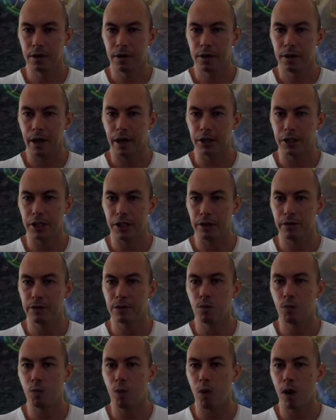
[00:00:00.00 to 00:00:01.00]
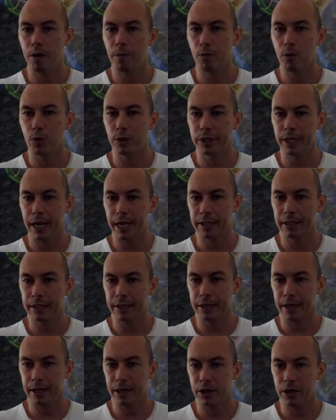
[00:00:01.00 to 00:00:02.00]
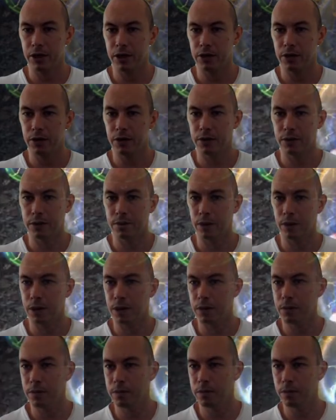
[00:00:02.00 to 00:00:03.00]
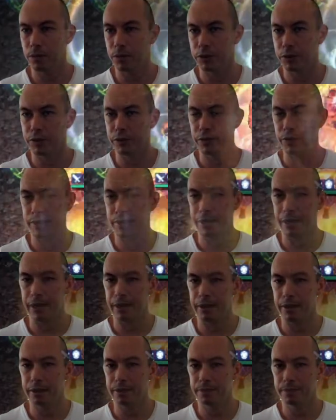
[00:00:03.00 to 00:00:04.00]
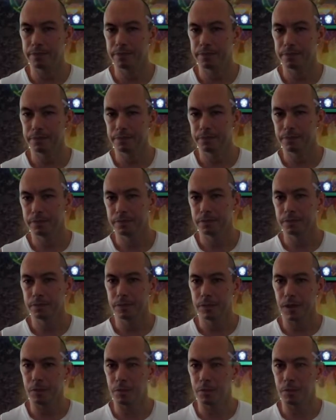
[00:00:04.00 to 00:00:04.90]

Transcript: Actually, there is one more tactic that you can use as well once you've got a tailor, and